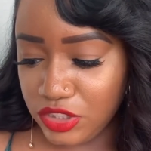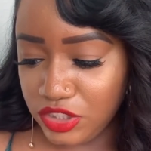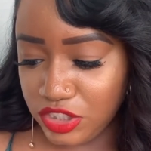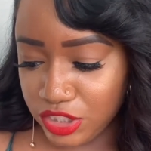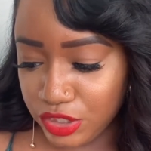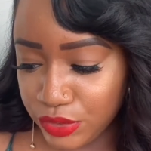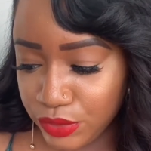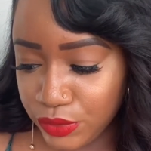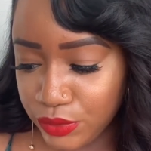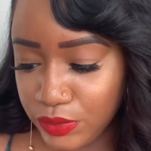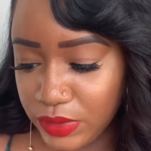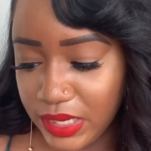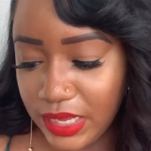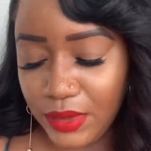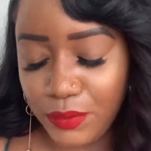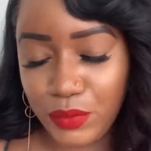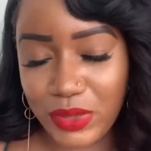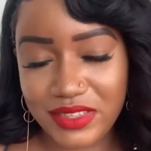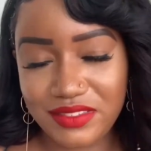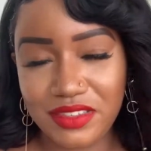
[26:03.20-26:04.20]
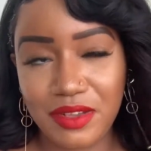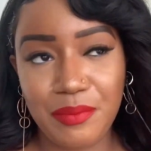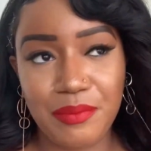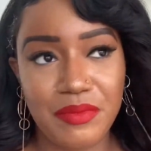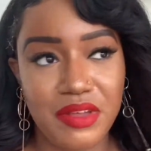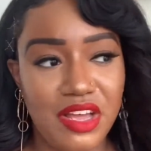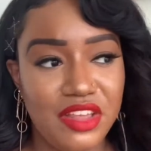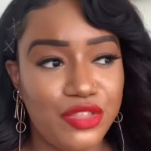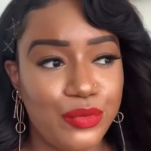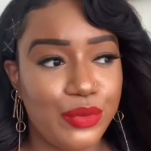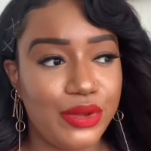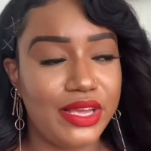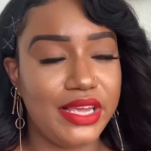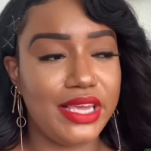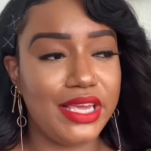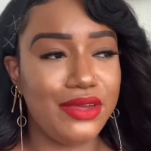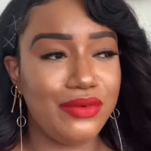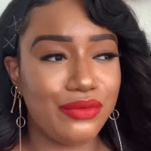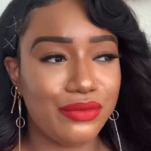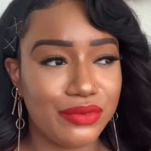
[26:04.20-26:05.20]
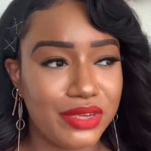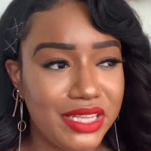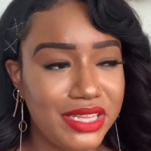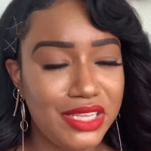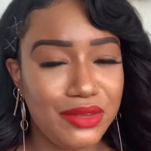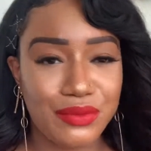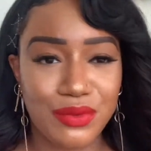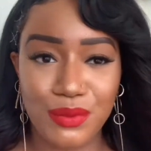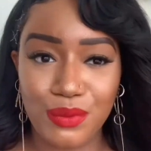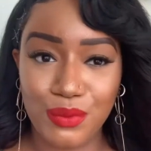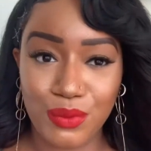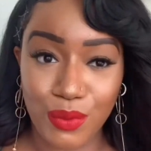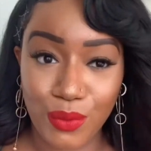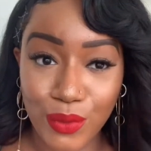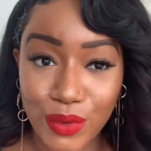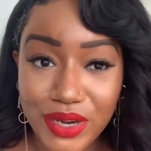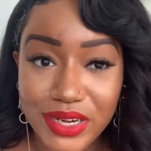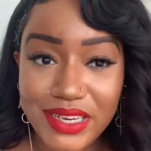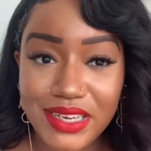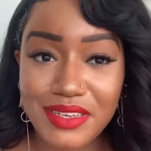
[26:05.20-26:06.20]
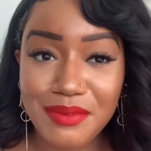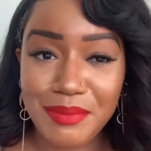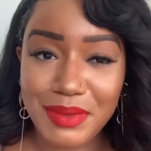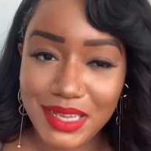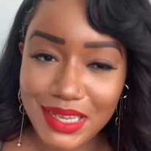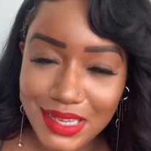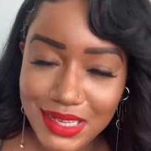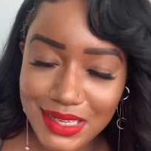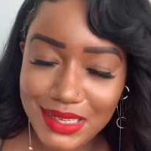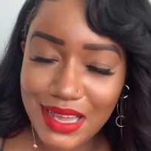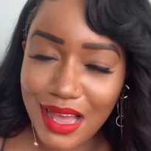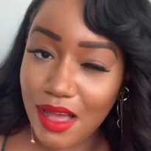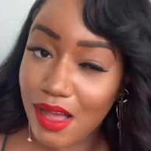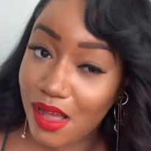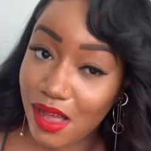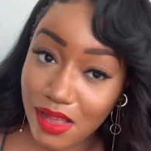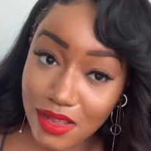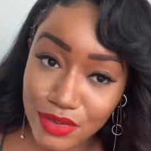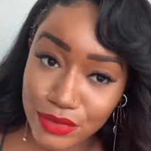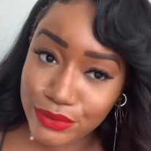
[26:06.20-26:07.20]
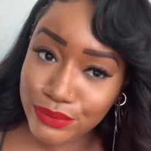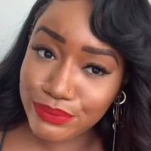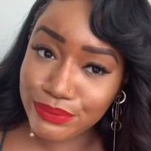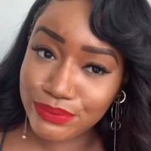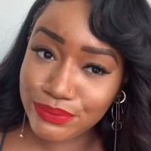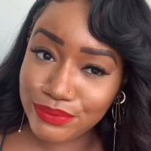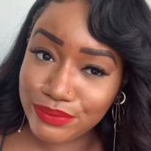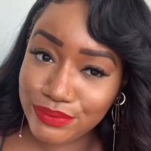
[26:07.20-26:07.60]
June was a month where he really rewarded me, y'all.